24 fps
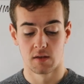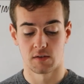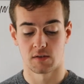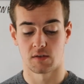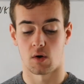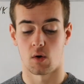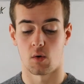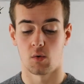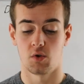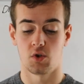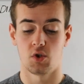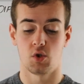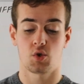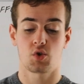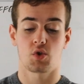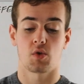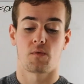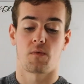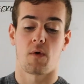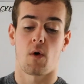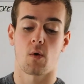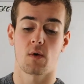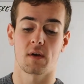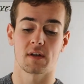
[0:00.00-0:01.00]
So you
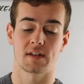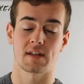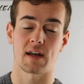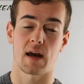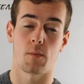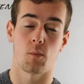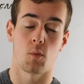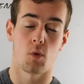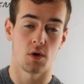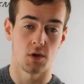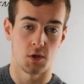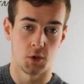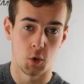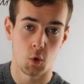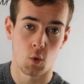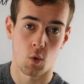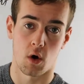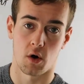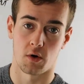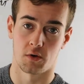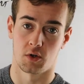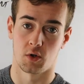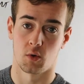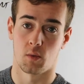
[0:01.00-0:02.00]
should focus on what
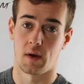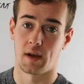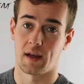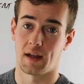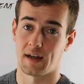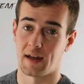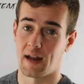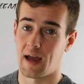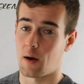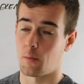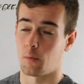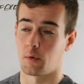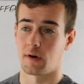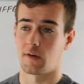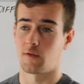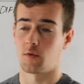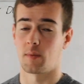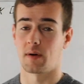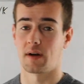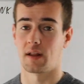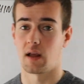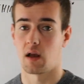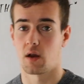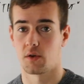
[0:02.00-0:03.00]
you are doing and not what
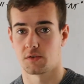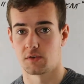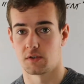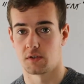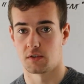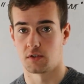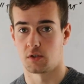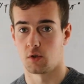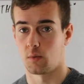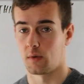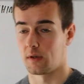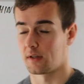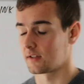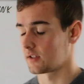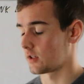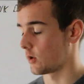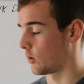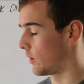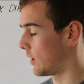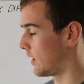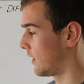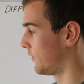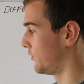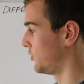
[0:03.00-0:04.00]
everybody else is doing.
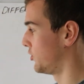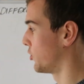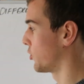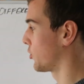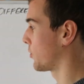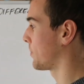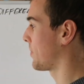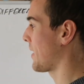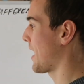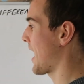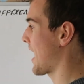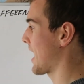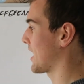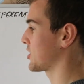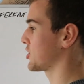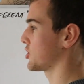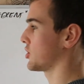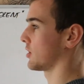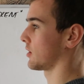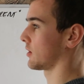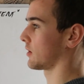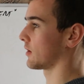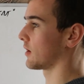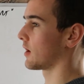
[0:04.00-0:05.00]
So if your
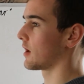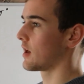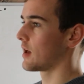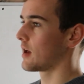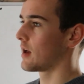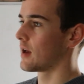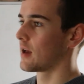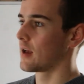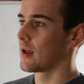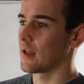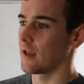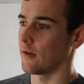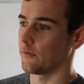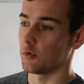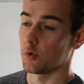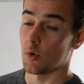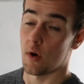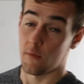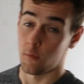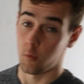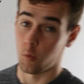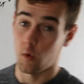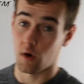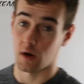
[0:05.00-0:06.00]
passion, if
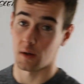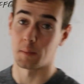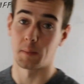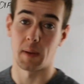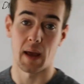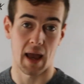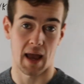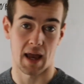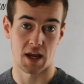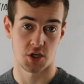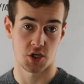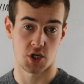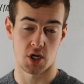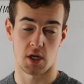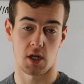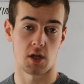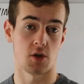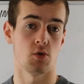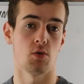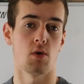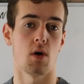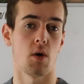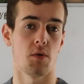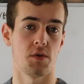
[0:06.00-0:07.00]
you have one passion
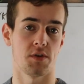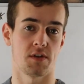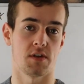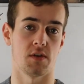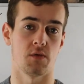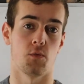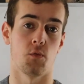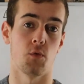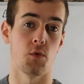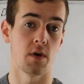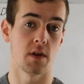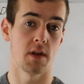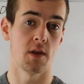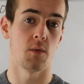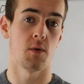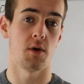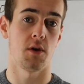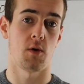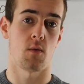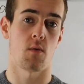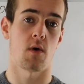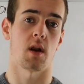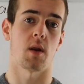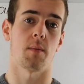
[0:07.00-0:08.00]
and you know this is really
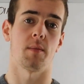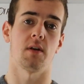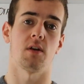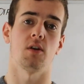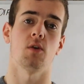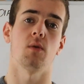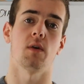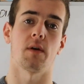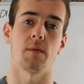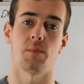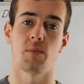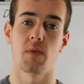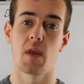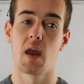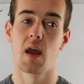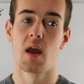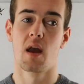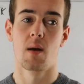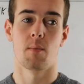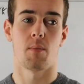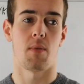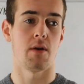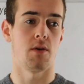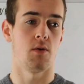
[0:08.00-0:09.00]
what you want to be doing,
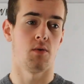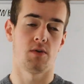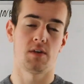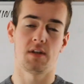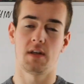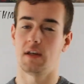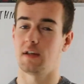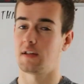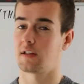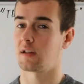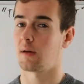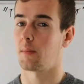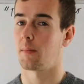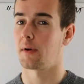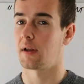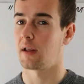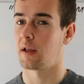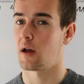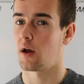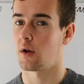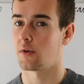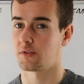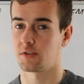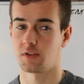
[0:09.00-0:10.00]
but you see
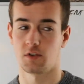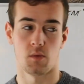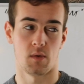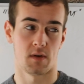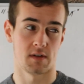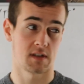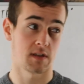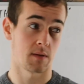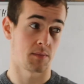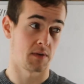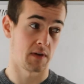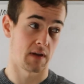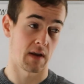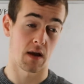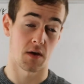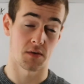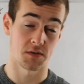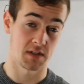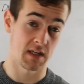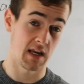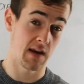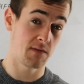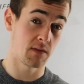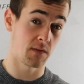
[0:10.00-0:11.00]
somebody else doing something
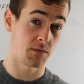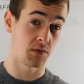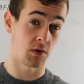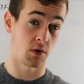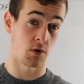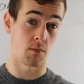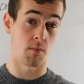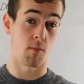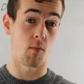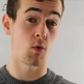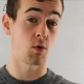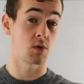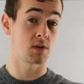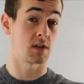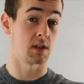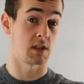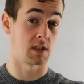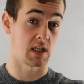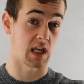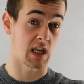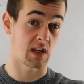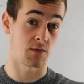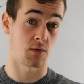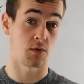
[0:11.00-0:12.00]
else, even if they're more
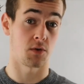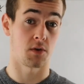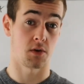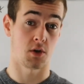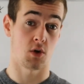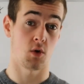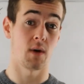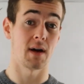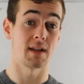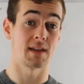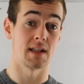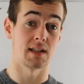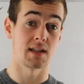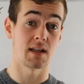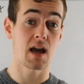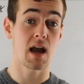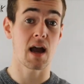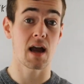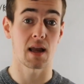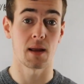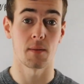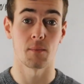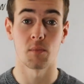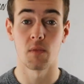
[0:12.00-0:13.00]
successful than you at the
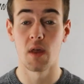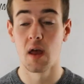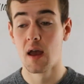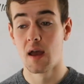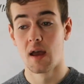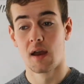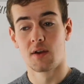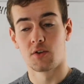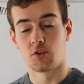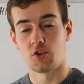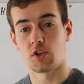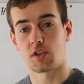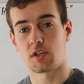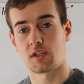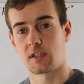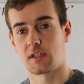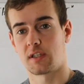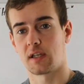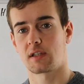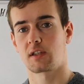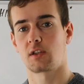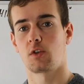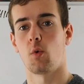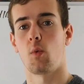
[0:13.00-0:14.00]
time, just
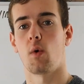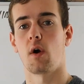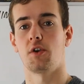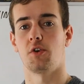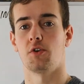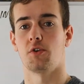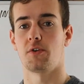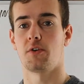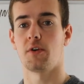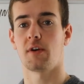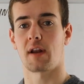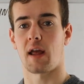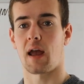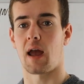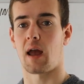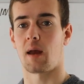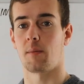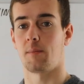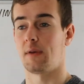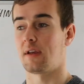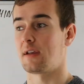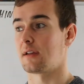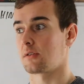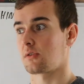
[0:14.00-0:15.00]
stick to what you're good
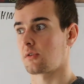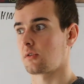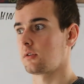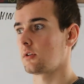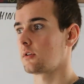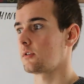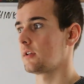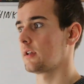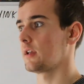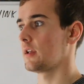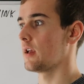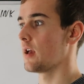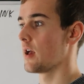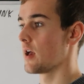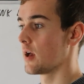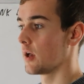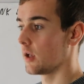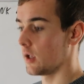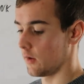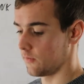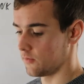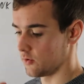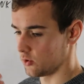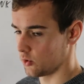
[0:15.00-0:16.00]
at because clearly
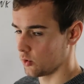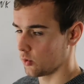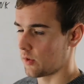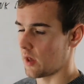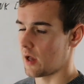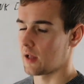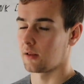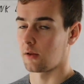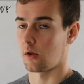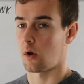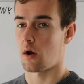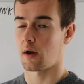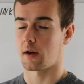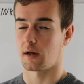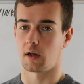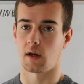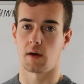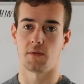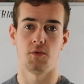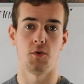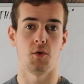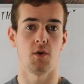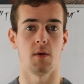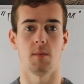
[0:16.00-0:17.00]
if you do that long
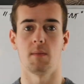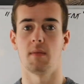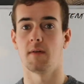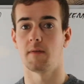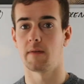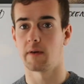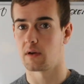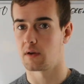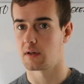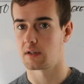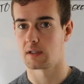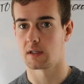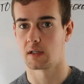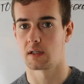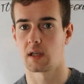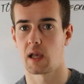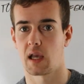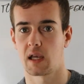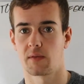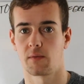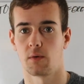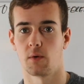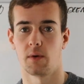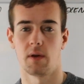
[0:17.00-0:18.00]
enough, you can be very
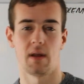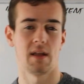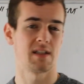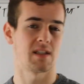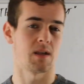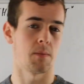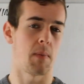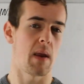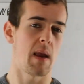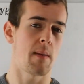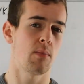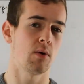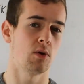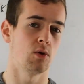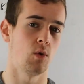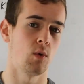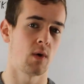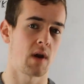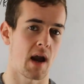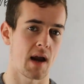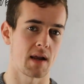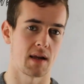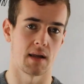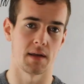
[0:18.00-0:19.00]
successful. It's the
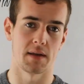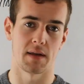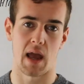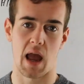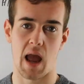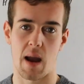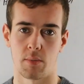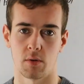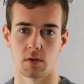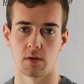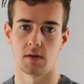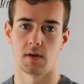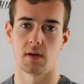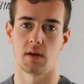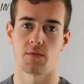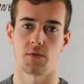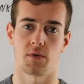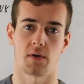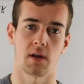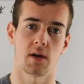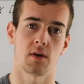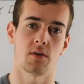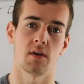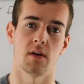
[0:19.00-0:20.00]
people who kind of dabble in
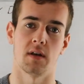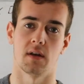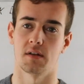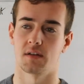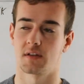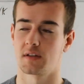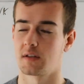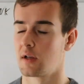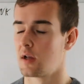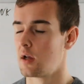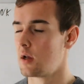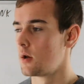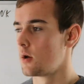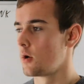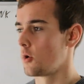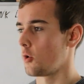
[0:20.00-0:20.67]
different areas